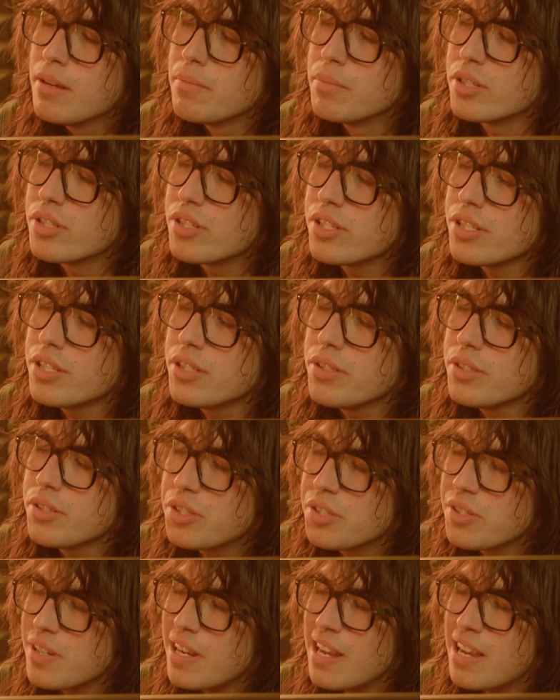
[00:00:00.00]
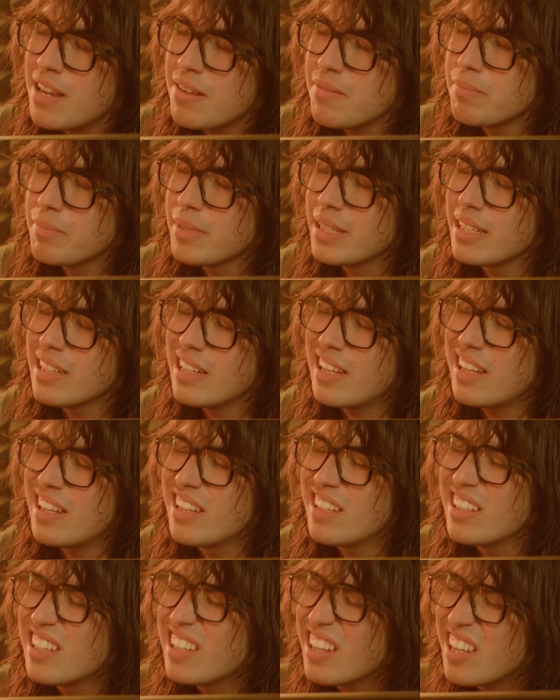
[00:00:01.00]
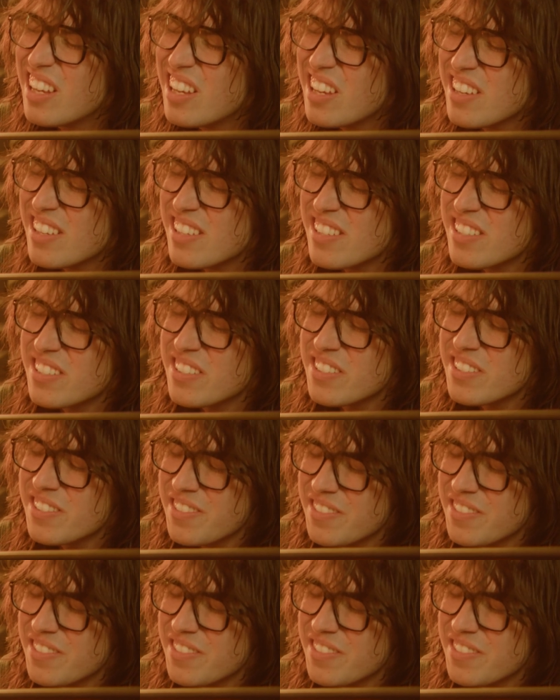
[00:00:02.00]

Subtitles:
But you dropped me off